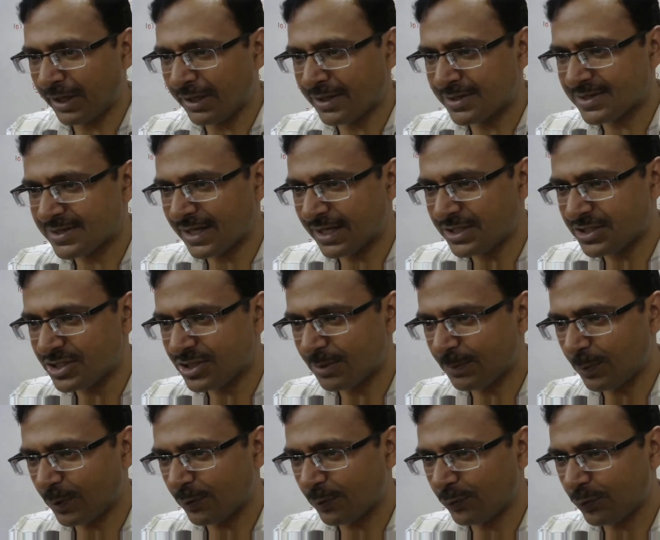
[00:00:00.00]
Minus
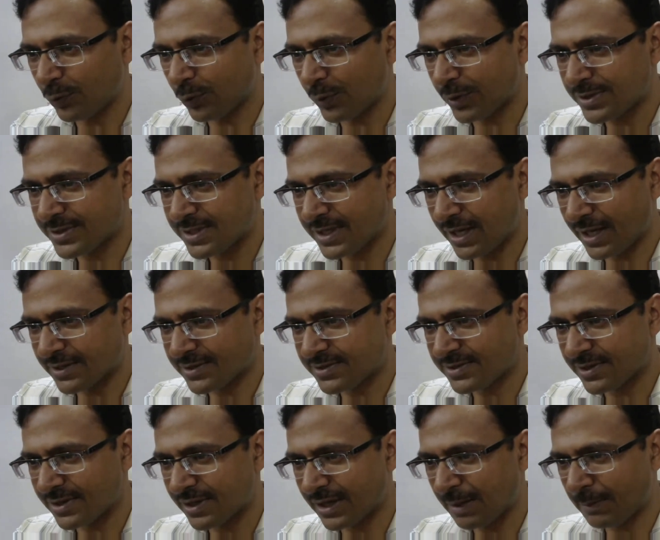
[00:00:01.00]
19 upon 4 is the
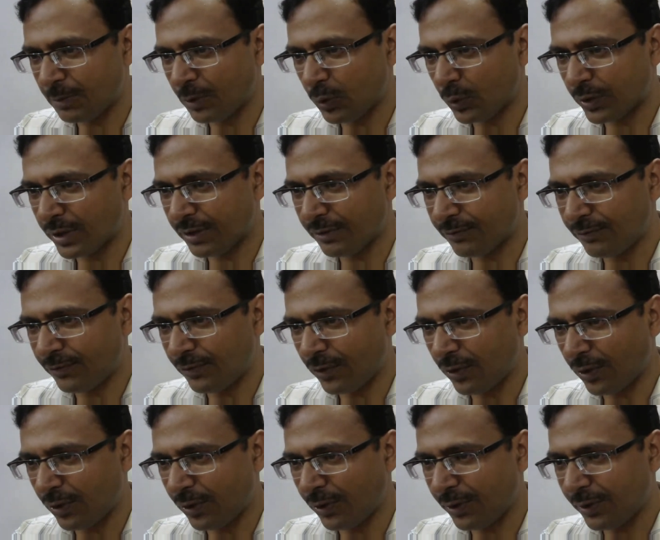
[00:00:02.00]
answer I'm looking
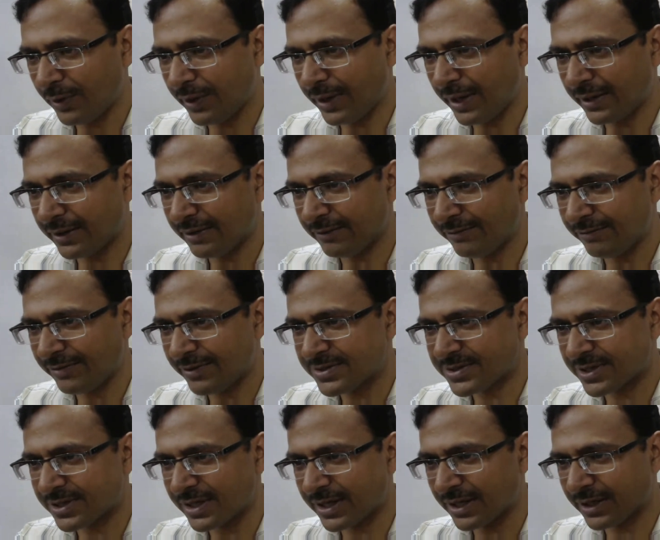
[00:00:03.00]
for. And the
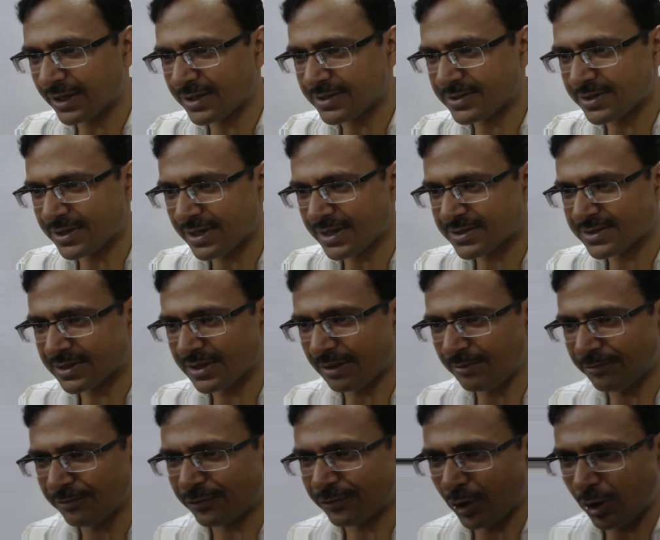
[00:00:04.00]
first correct answer has
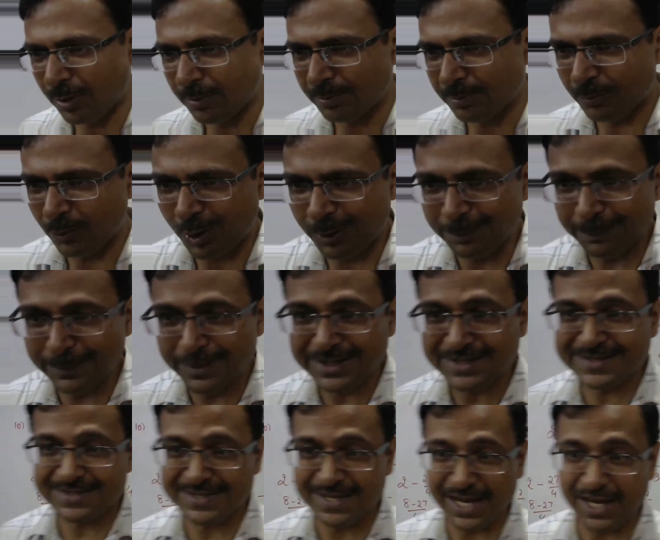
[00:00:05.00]
come from
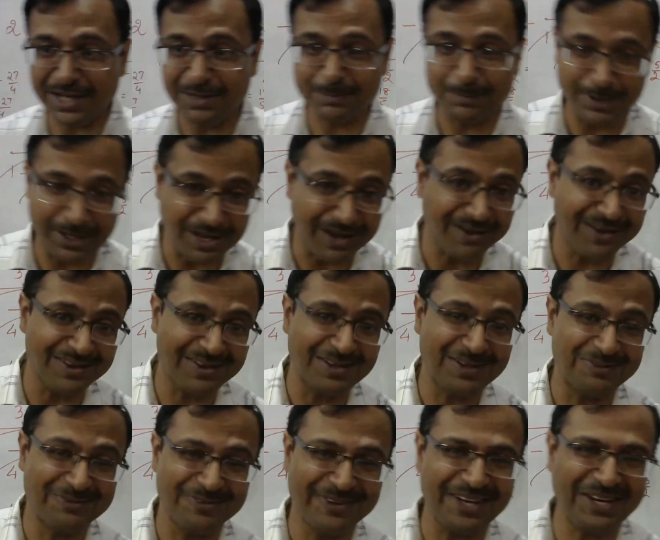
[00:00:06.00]
Mohammed Zaid
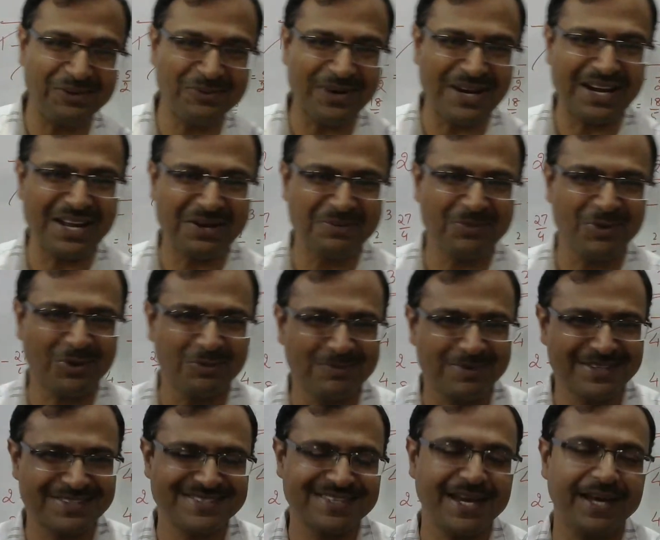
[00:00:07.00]
Bilal. Very well done,
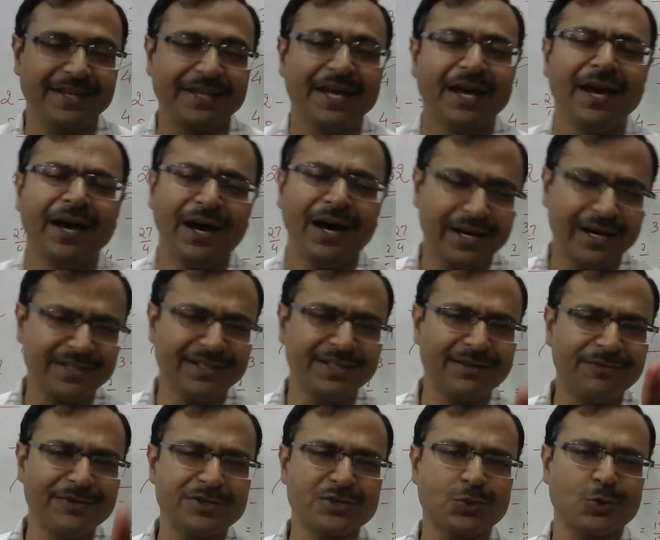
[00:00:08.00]
Mohammed Zaid. I think the
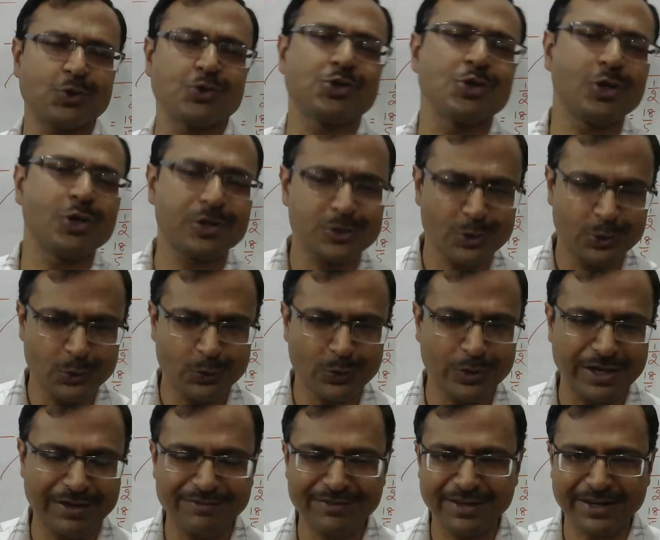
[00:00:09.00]
first question also you
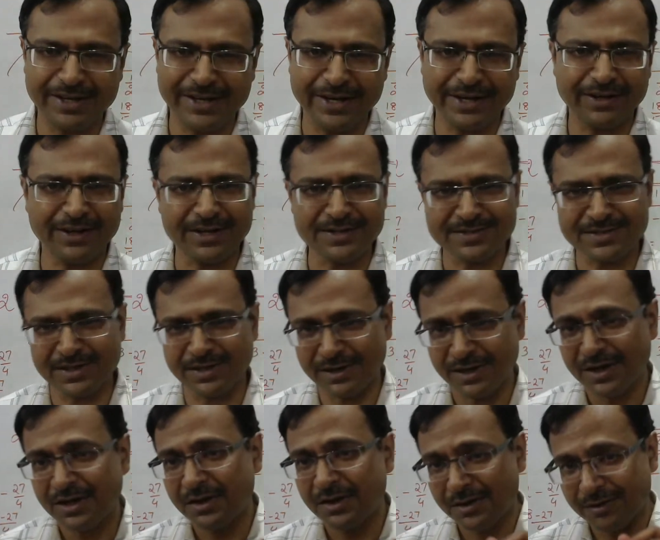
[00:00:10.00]
gave the correct answer.
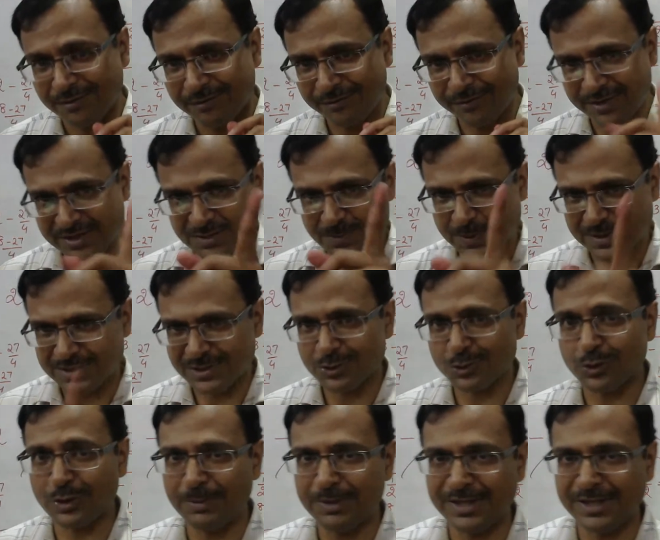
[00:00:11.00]
First person to give
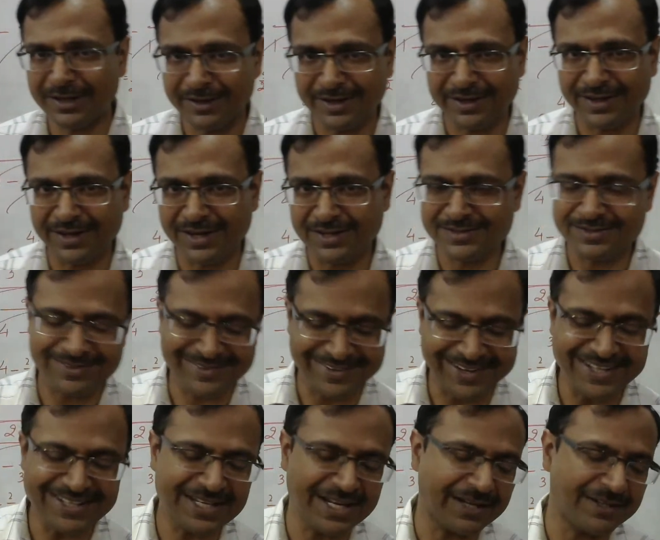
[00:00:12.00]
me the correct answer, right?
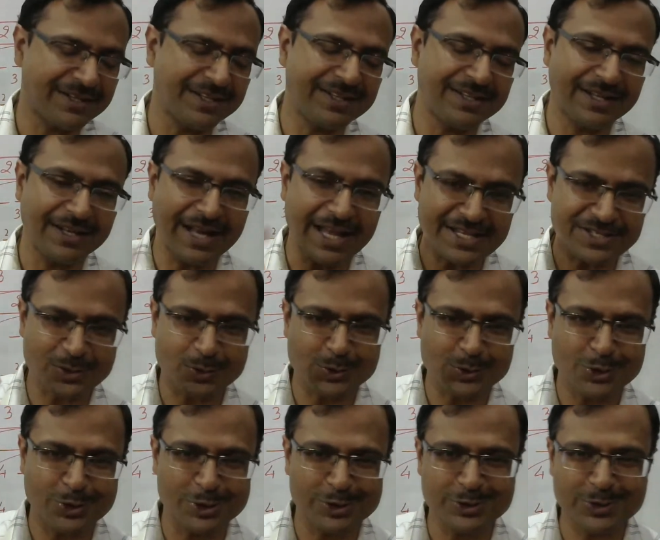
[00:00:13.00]
And in the last question
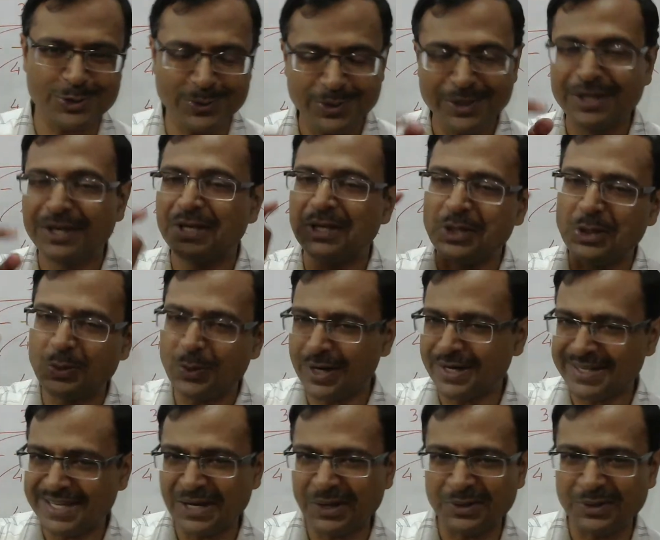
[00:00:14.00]
also, you are
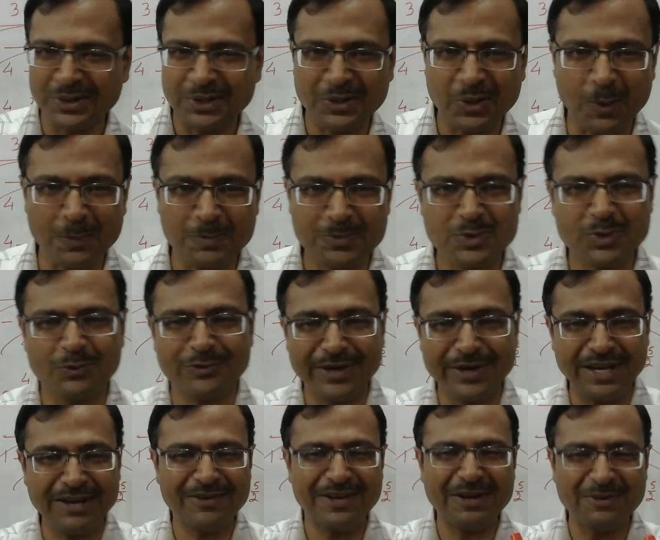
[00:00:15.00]
there on the top. So very,
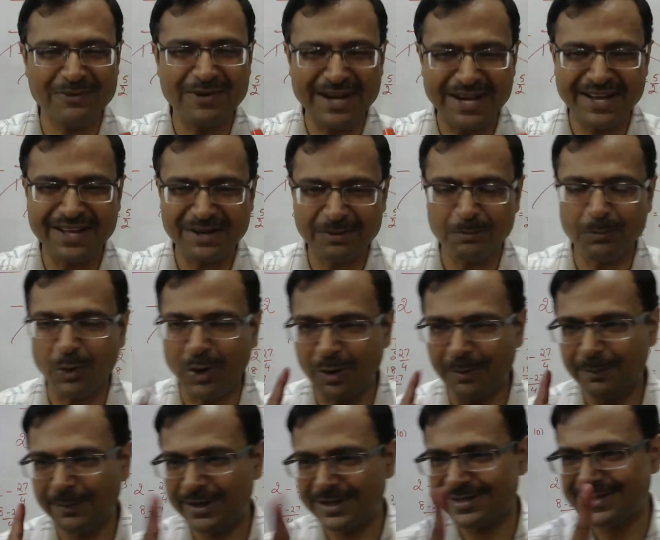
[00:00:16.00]
very well done,
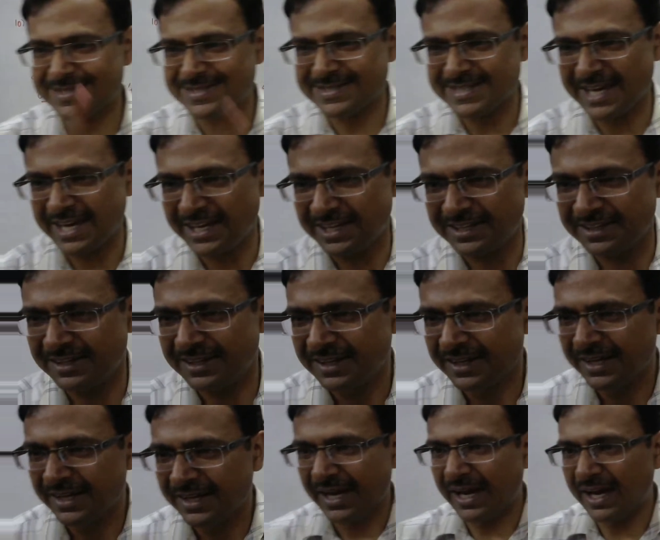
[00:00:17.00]
Mohammed Zaid.
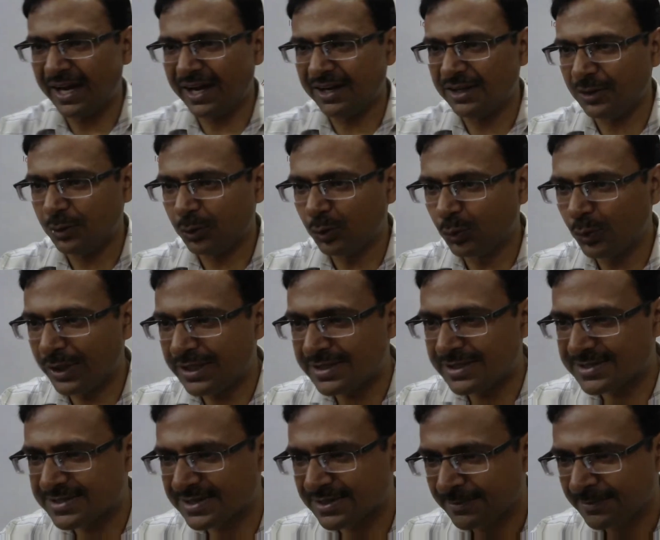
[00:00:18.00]
And who
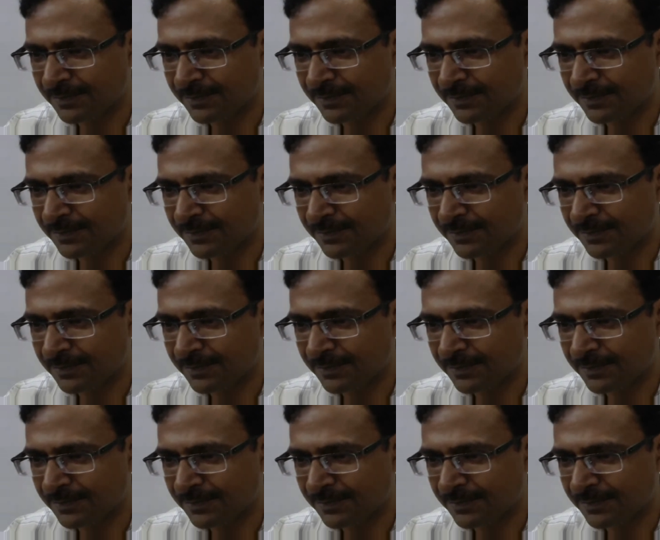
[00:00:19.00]
else?